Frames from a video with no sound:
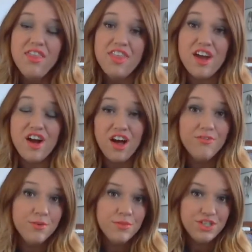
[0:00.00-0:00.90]
they're all
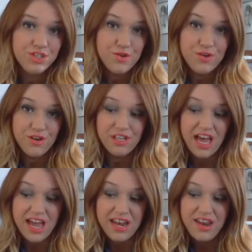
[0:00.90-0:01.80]
from the Studio
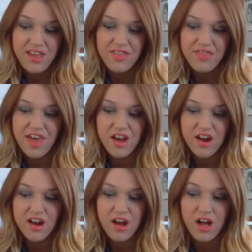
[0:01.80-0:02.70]
line. They
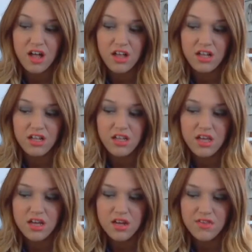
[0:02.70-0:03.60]
all
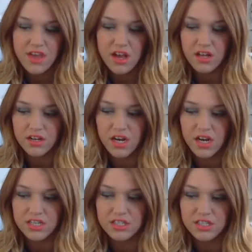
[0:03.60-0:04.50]

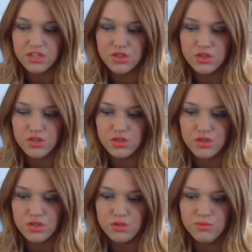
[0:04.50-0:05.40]
cost,
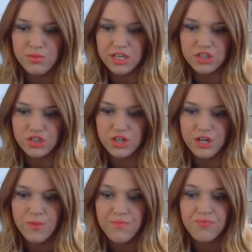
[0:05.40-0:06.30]
let me make sure,